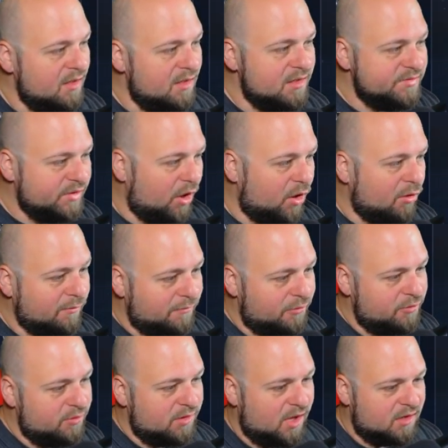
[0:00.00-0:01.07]
It is all
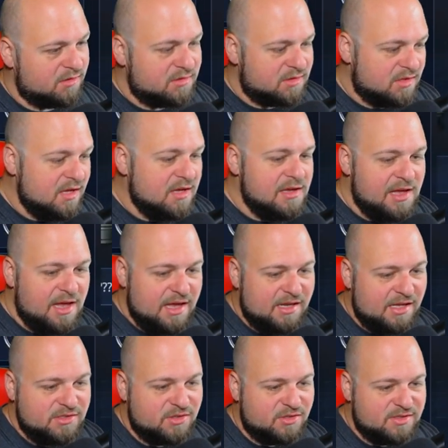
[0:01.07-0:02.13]
for naught.
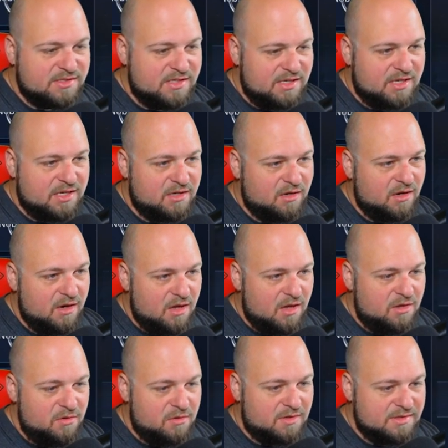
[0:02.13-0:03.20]
And as you can see here,
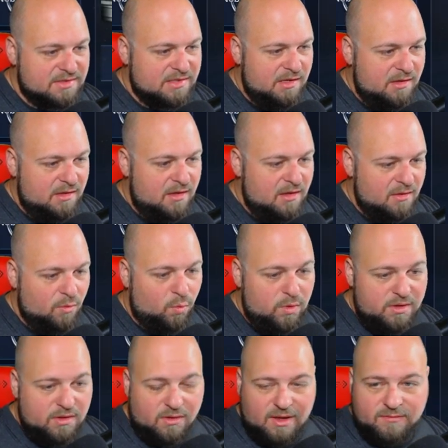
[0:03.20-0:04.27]
you can see
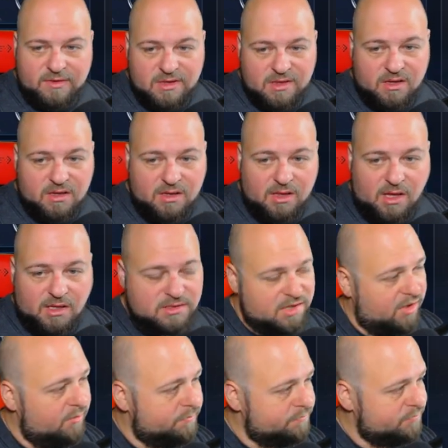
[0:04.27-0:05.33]
we don't have anything unlocked
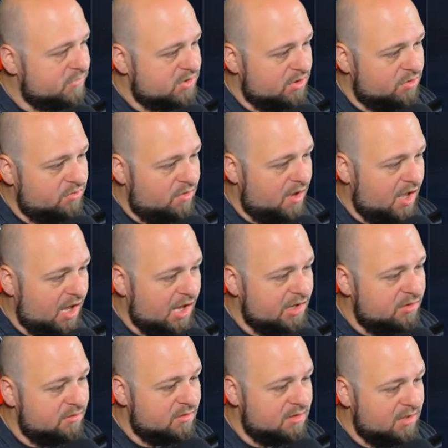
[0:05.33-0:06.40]
yet. So how
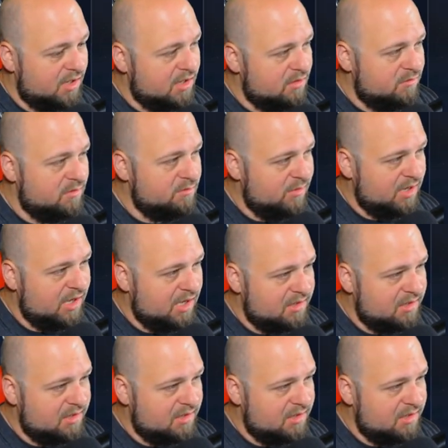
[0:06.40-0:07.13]
do you unlock it we might